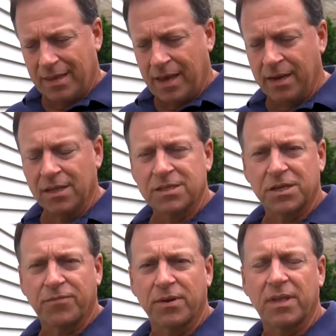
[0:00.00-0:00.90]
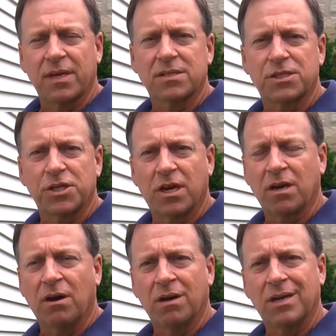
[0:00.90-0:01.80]
Endless different things to
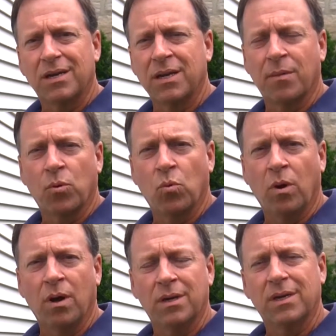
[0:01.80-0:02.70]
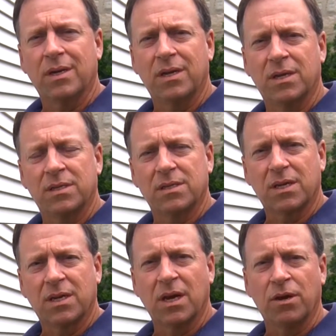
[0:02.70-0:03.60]
check on. Number one is
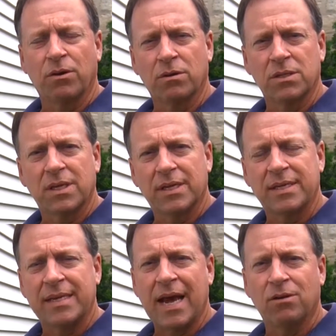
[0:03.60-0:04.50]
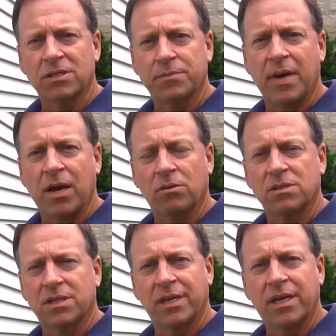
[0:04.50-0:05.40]
gutters,
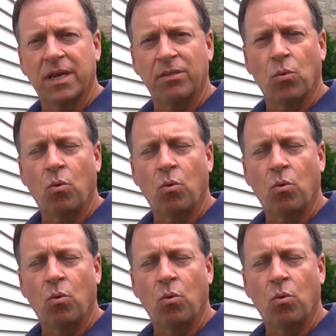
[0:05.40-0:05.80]
downspouts, and getting the